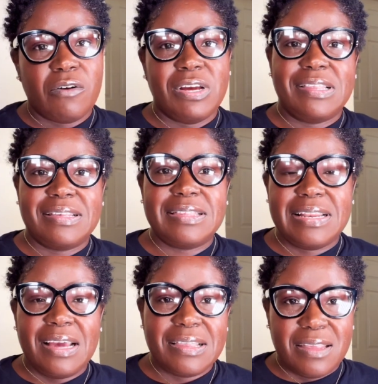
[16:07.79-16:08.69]
Rita
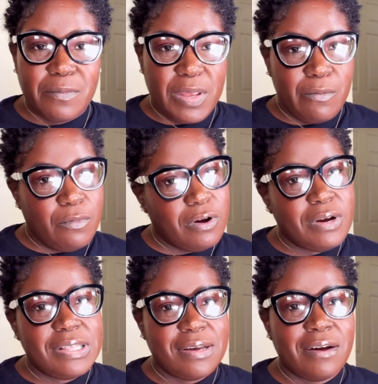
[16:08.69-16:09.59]
still accept them, but
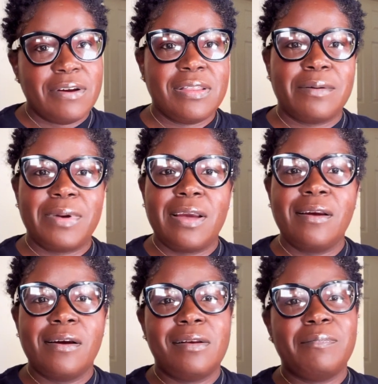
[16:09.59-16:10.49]
Rita, my girl,